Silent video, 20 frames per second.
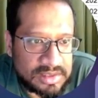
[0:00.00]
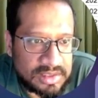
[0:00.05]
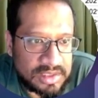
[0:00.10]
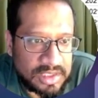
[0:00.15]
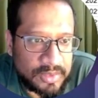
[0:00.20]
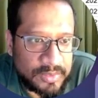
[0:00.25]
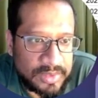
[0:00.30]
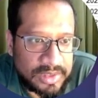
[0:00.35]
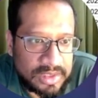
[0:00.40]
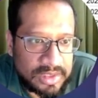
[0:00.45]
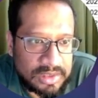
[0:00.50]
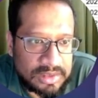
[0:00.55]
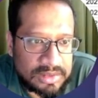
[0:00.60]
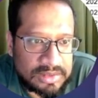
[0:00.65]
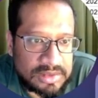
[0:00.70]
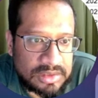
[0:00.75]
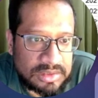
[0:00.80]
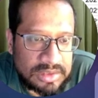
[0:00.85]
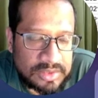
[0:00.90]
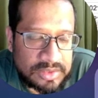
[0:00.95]
Now we
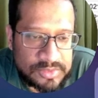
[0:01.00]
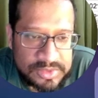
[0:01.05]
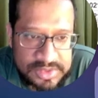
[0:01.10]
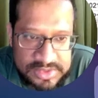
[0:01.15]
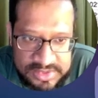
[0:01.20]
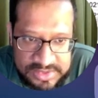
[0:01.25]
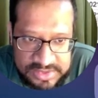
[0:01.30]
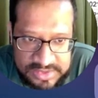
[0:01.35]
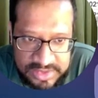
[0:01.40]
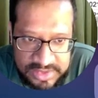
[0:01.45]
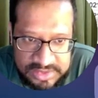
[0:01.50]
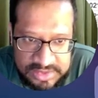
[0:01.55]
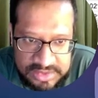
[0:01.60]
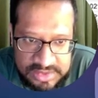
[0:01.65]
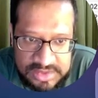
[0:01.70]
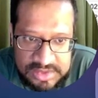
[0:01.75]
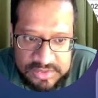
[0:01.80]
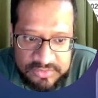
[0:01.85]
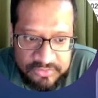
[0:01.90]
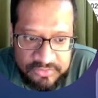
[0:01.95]
need users and
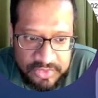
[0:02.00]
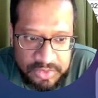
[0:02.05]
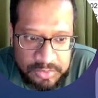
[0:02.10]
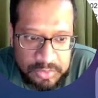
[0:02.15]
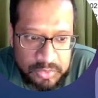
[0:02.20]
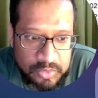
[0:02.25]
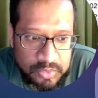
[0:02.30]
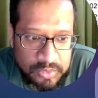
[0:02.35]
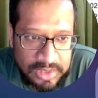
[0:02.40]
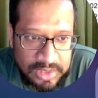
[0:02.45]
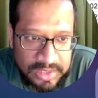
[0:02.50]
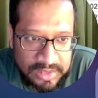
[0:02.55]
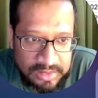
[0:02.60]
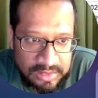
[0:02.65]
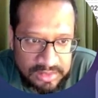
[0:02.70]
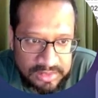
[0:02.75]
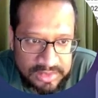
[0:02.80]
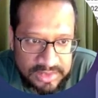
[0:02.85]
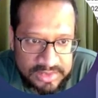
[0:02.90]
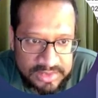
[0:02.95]
sessions from Google
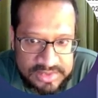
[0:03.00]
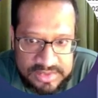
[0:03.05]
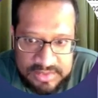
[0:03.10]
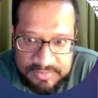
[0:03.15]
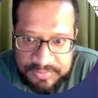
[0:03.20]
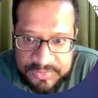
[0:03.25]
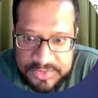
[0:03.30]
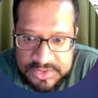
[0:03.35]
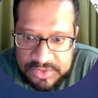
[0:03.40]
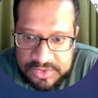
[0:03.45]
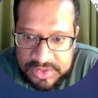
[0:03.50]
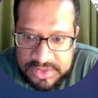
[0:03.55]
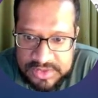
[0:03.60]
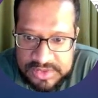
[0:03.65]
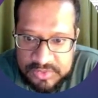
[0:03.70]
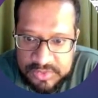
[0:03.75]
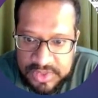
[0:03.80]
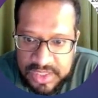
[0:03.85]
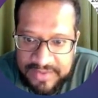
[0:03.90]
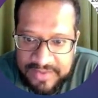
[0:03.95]
Analytics. So let's
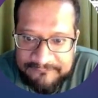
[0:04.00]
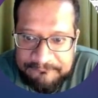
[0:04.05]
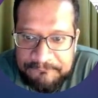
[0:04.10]
do that.